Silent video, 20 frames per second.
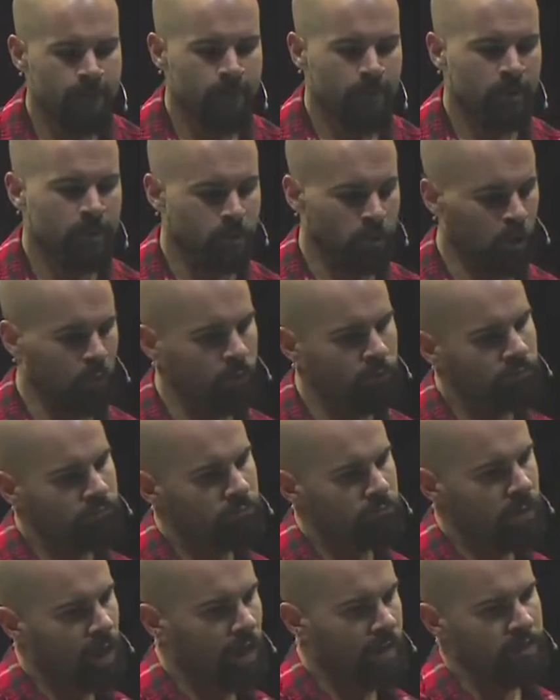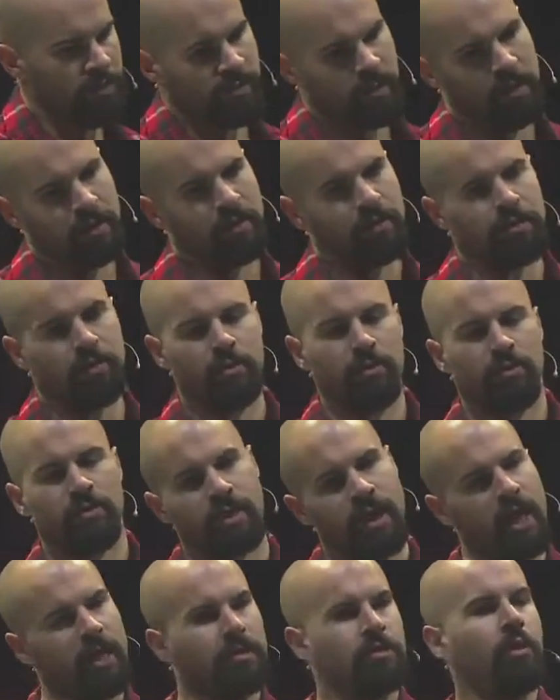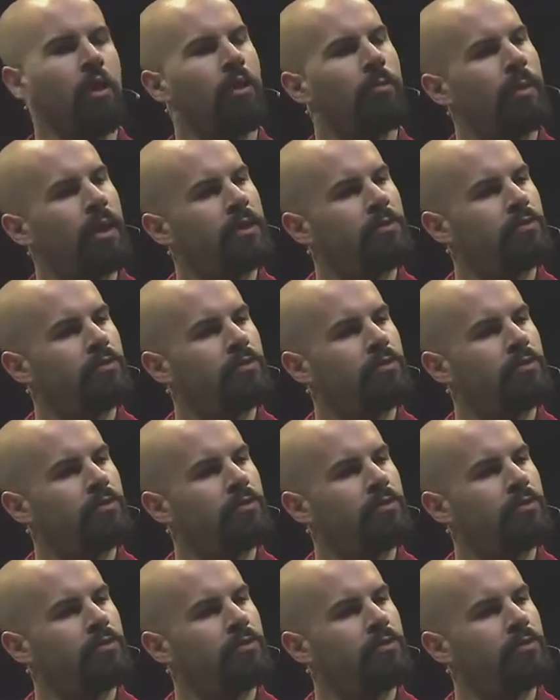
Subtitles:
So I decided to stand tall in my